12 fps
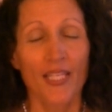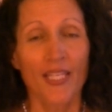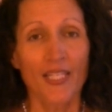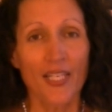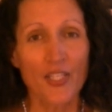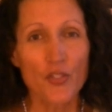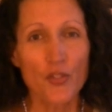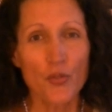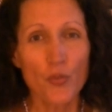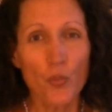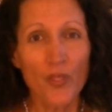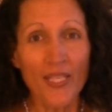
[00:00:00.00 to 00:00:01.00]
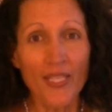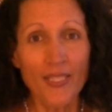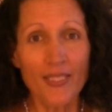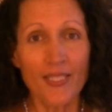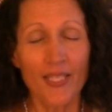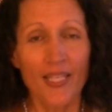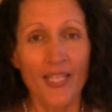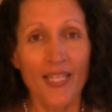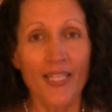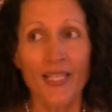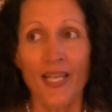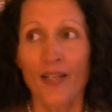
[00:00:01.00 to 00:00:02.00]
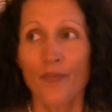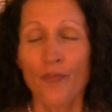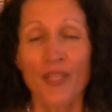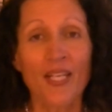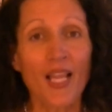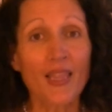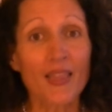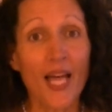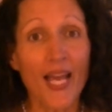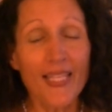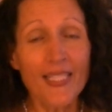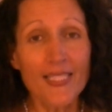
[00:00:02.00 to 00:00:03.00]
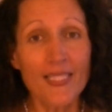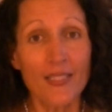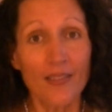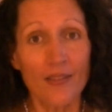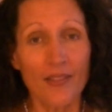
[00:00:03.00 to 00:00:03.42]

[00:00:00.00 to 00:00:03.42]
in a sweet, in a light,